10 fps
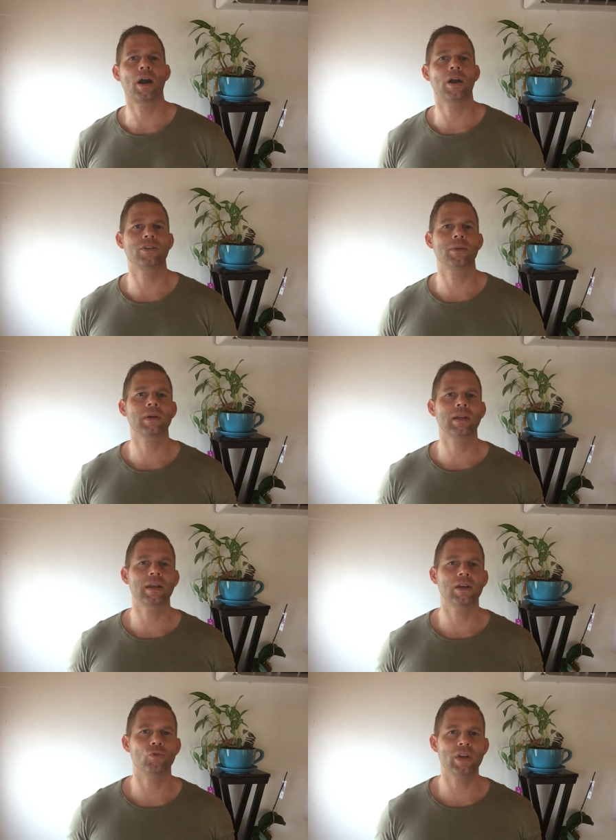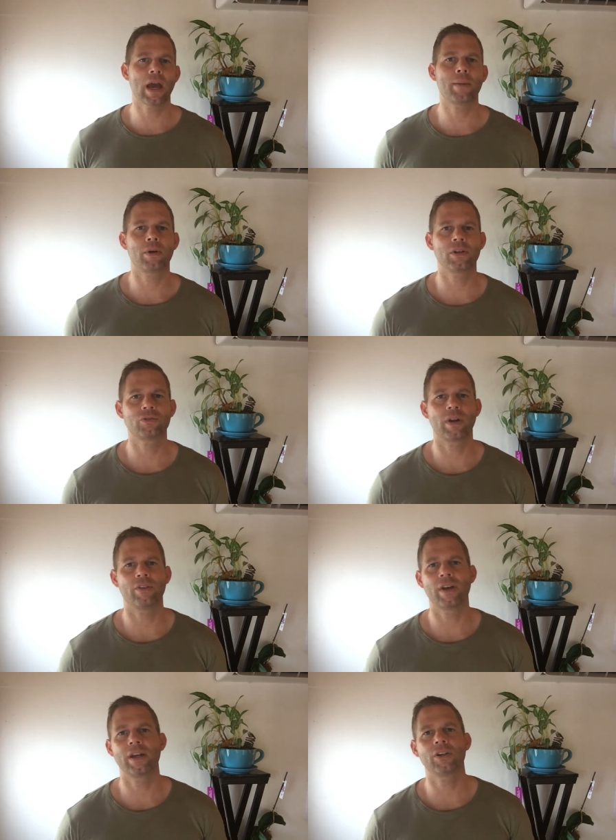are typically rehabbers,
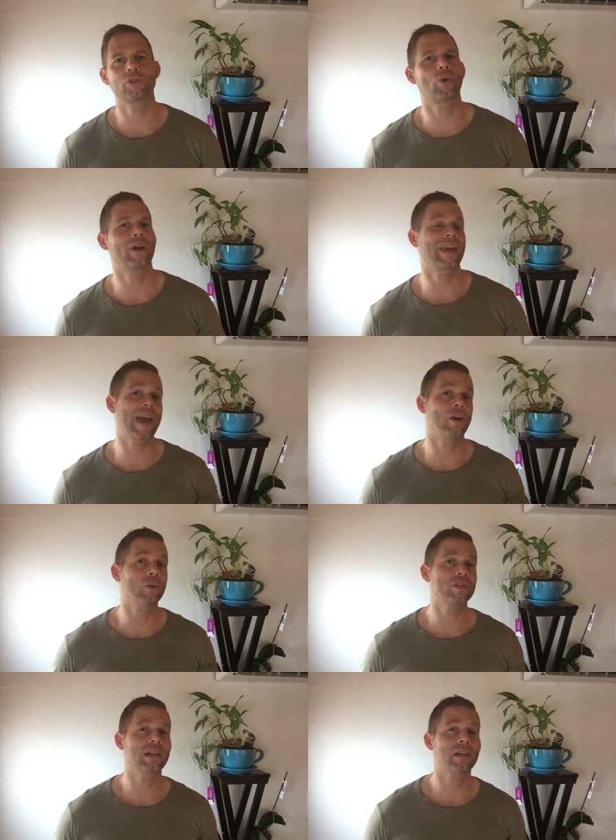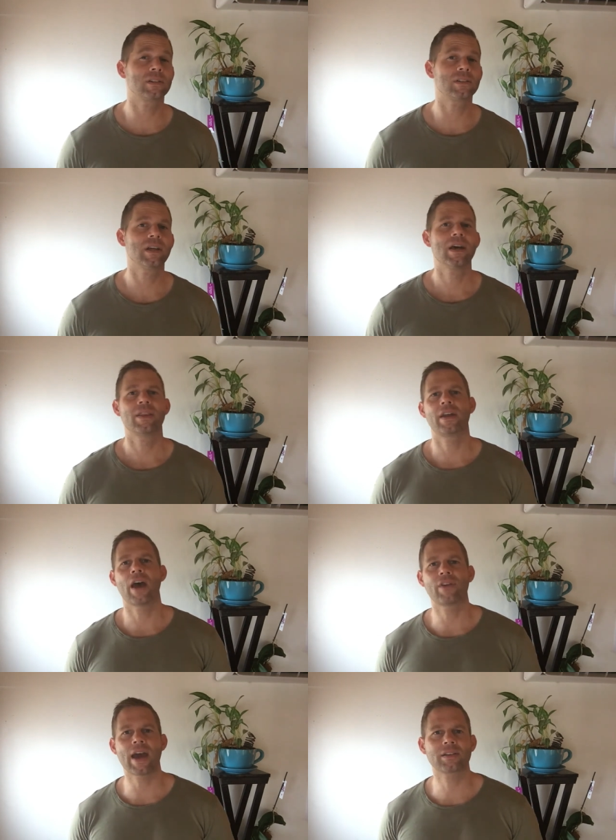renovators, or again wholesalers that
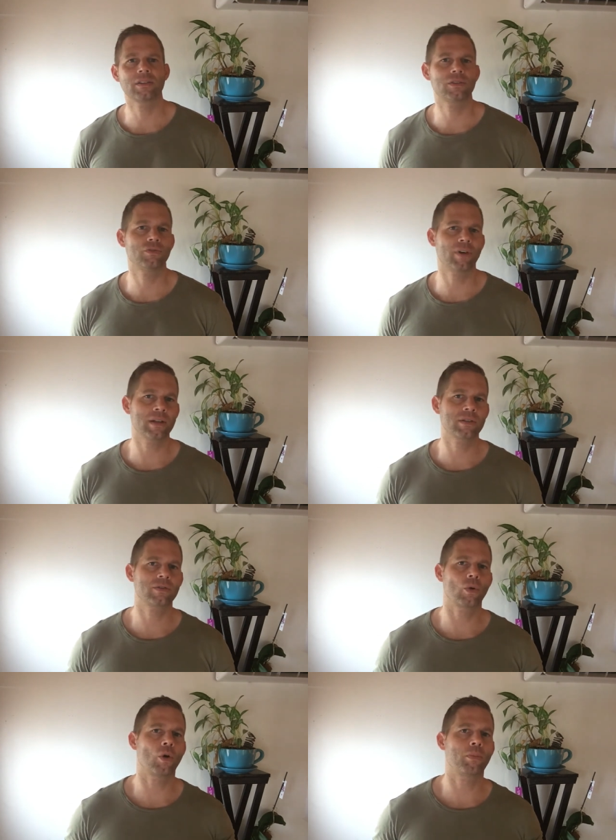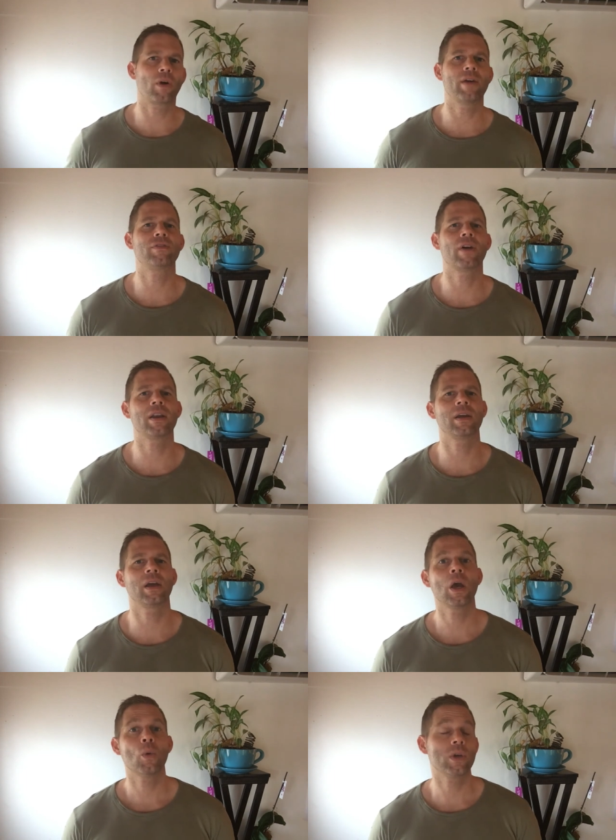have access to funds or private
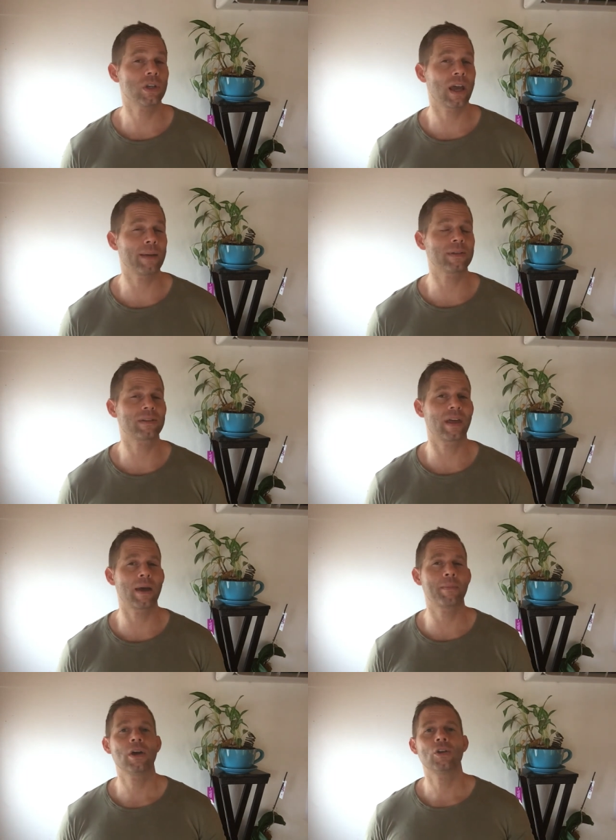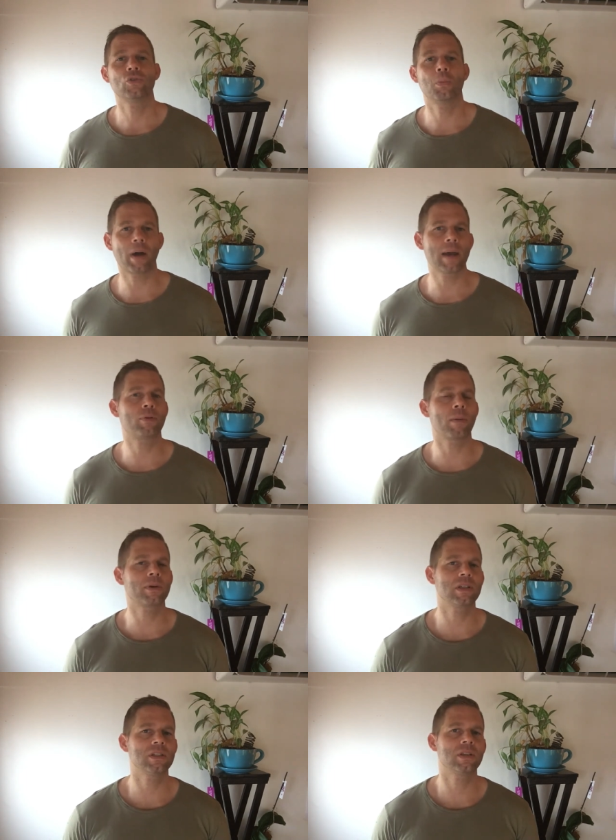funding, which enables them to buy
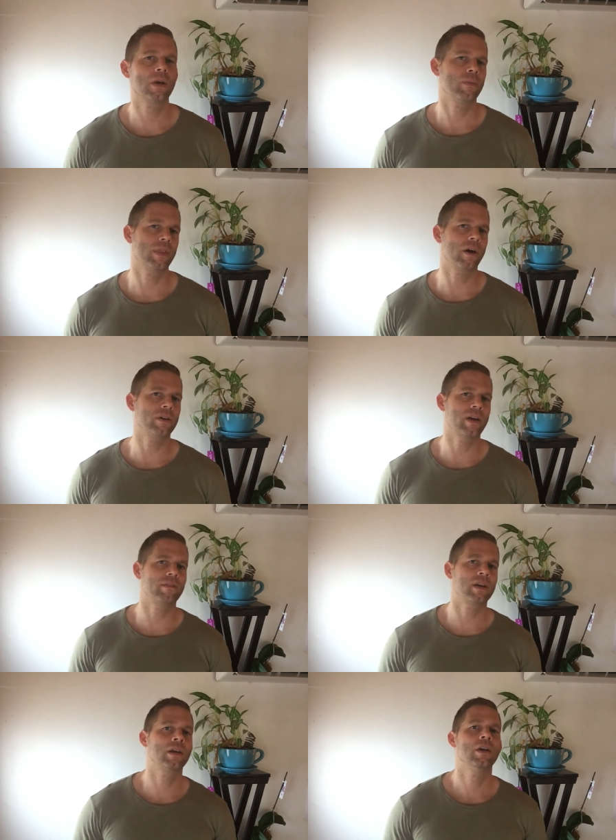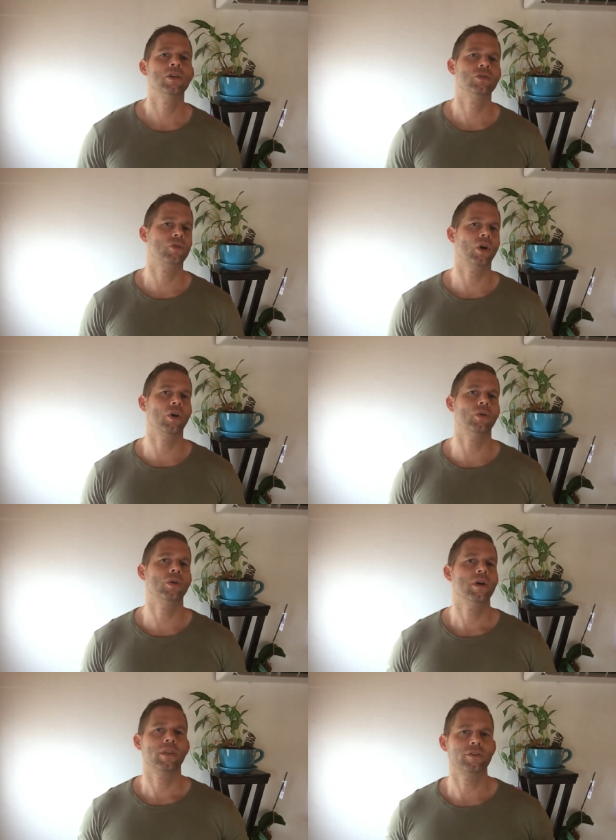properties without having to
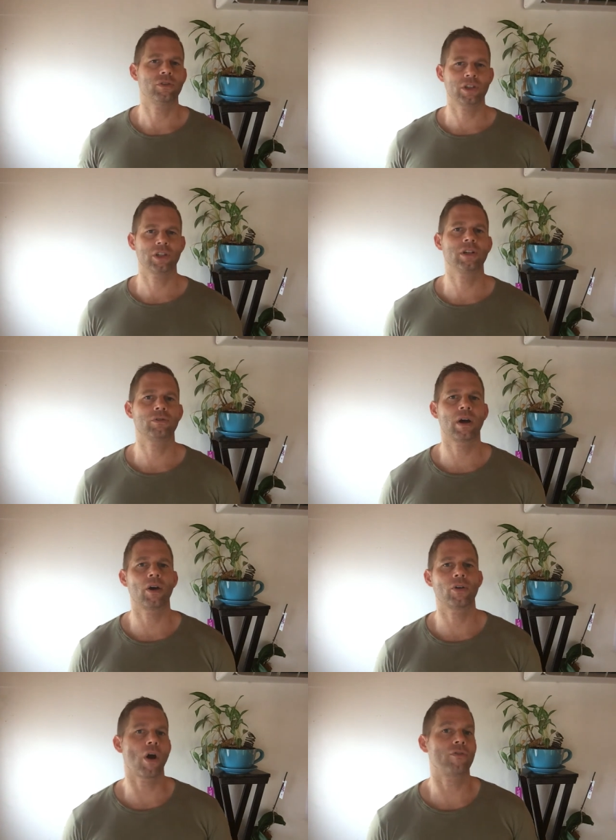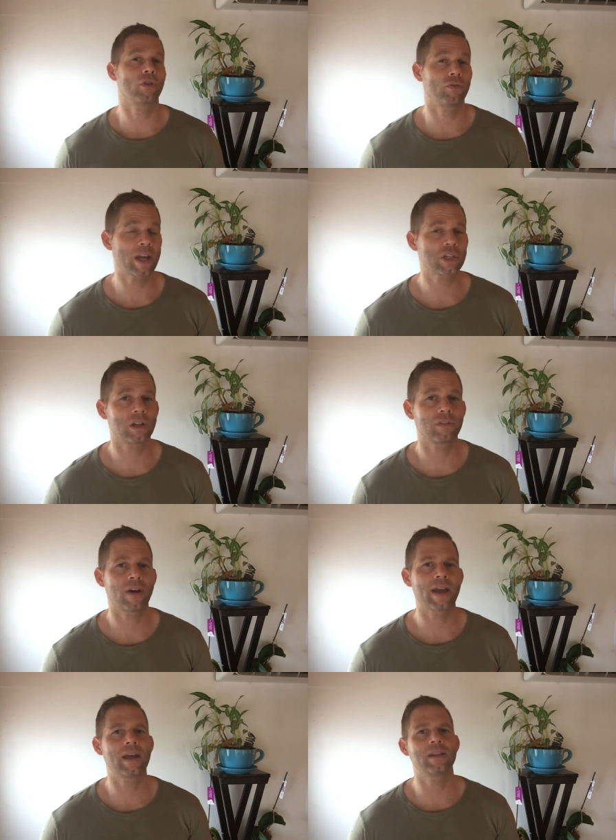go the traditional route of conventional
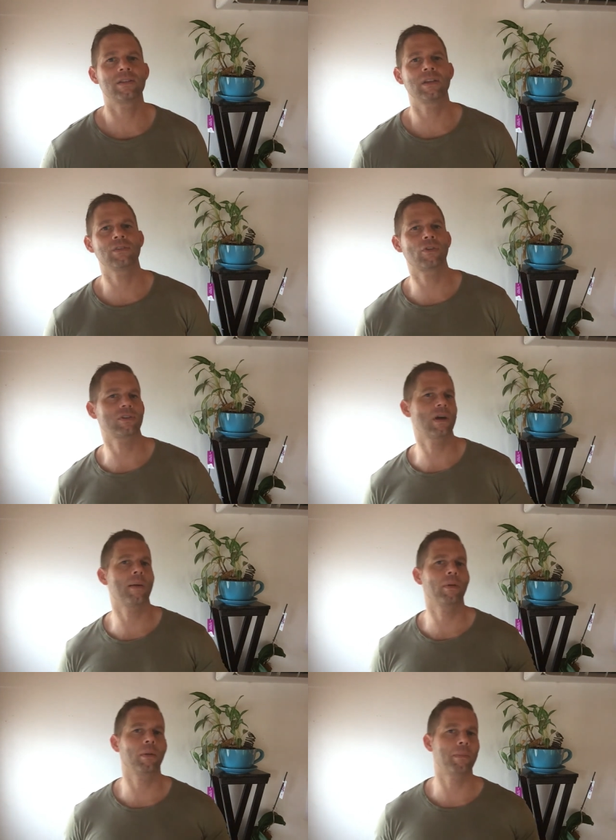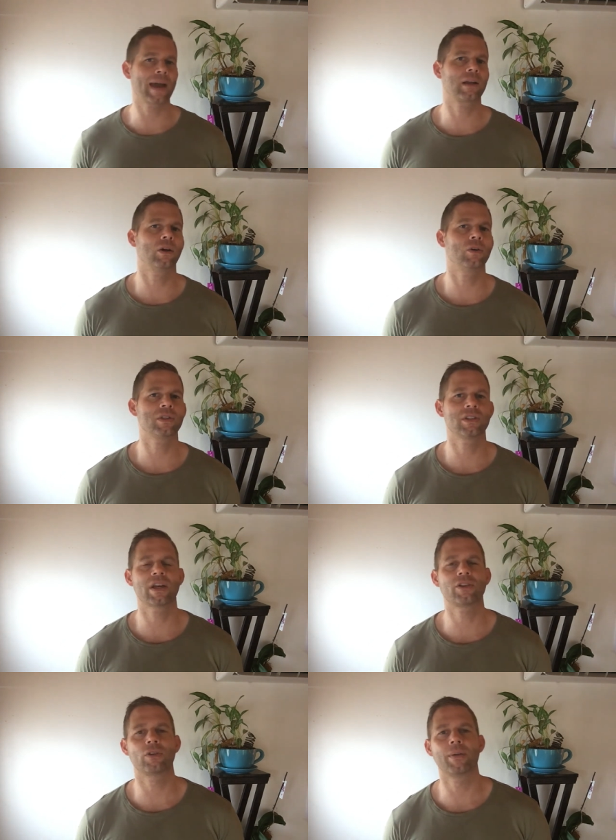financing, for example bank loans, et
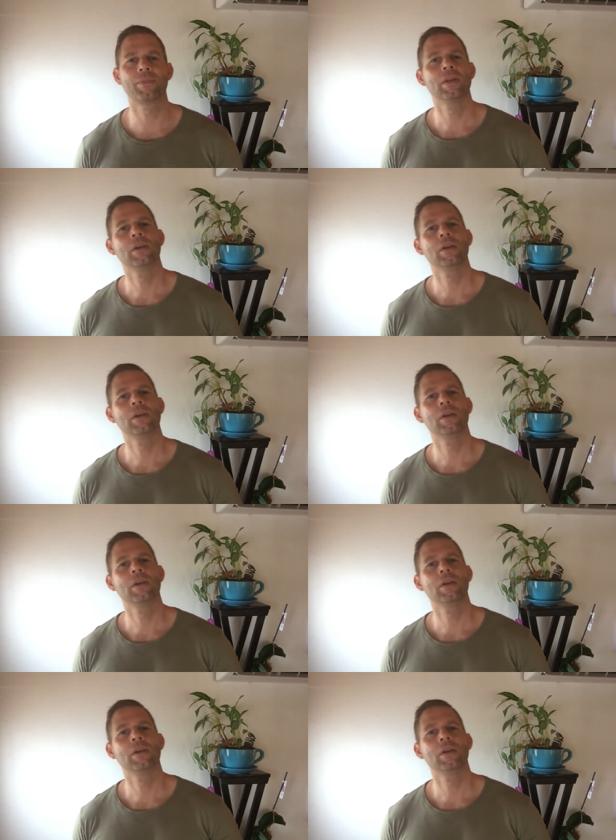cetera.